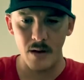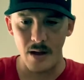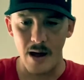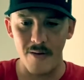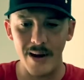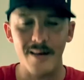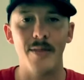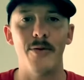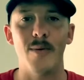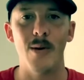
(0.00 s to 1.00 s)
I like to
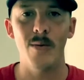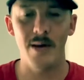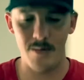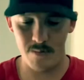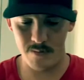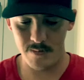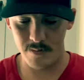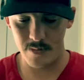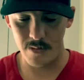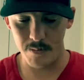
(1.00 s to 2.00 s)
throw them
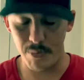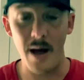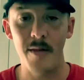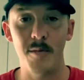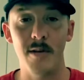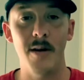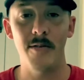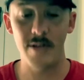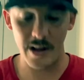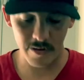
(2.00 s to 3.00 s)
by themselves,
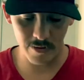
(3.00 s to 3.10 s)
Texas